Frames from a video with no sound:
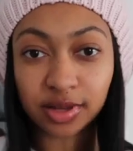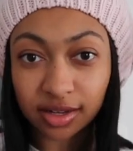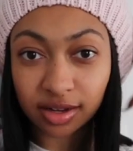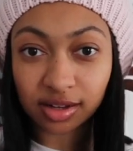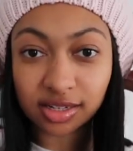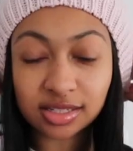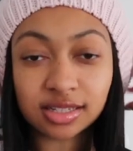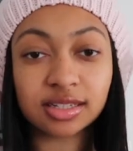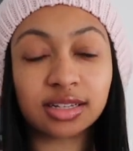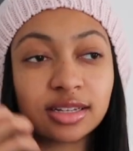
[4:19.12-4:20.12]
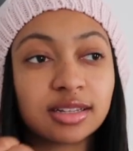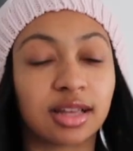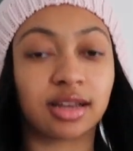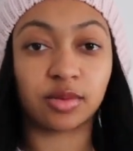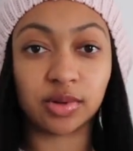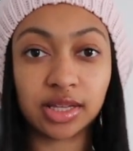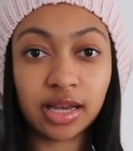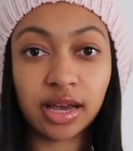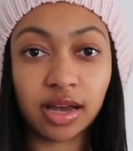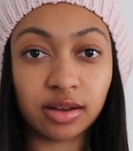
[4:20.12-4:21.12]
Yeah, y'all, this is it, like with the
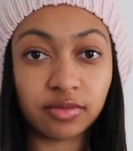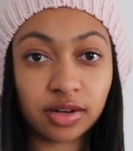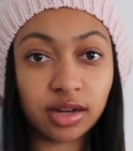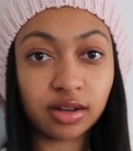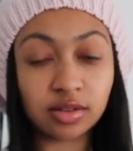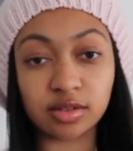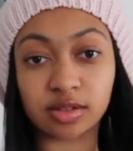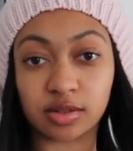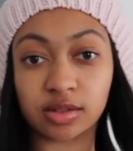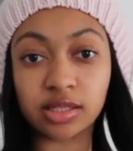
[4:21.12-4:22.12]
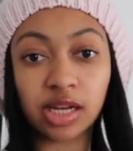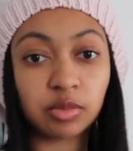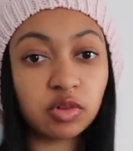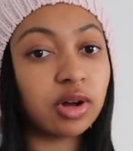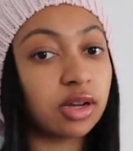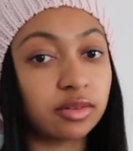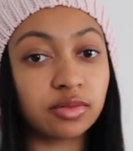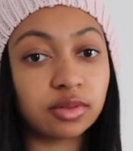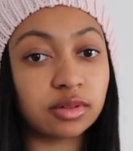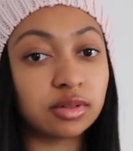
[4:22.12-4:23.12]
hat for now. So this time I rock it
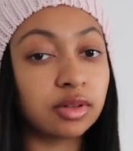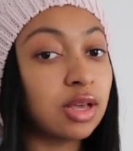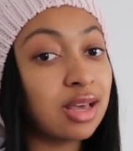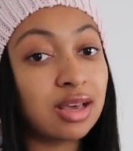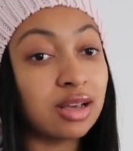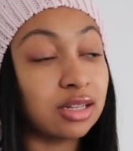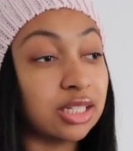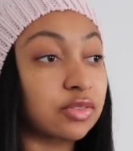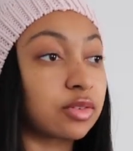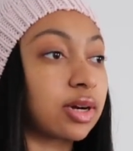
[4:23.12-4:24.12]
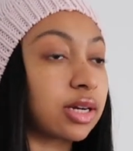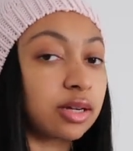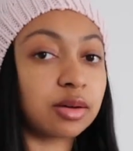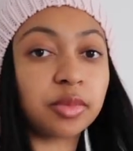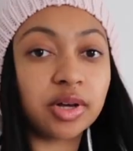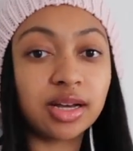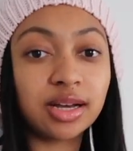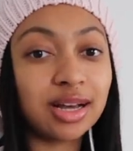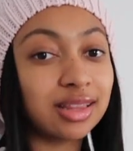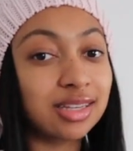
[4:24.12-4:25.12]
for just for right now,
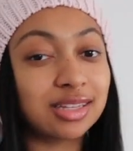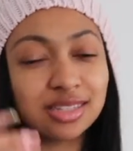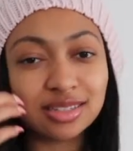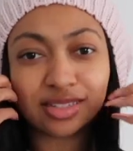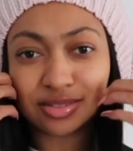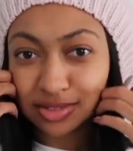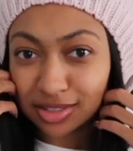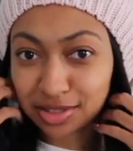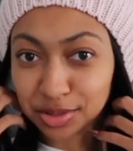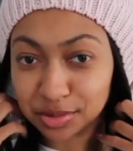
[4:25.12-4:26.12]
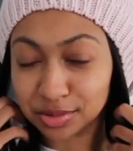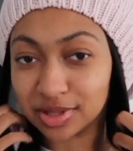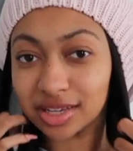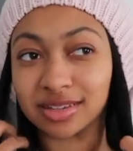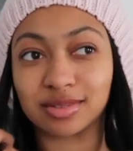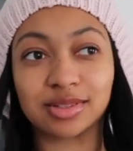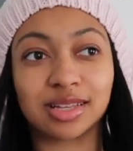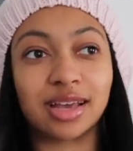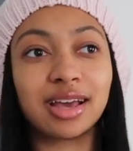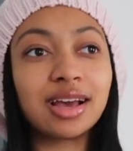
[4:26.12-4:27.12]
but I think it's really cute, like with
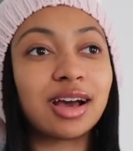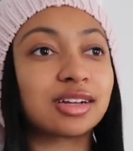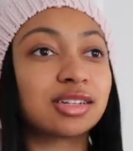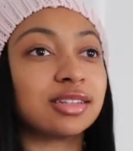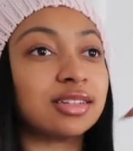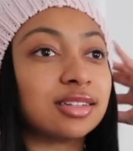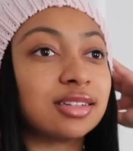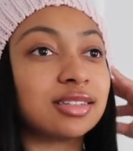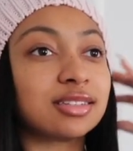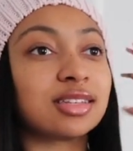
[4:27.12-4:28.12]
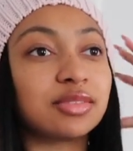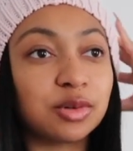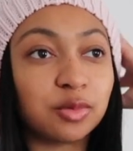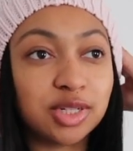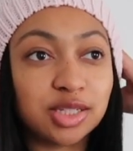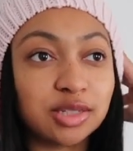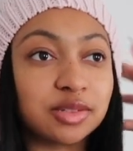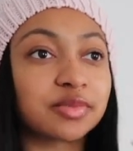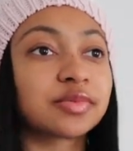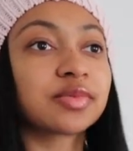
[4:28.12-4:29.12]
the hat. Actually, it's giving winter.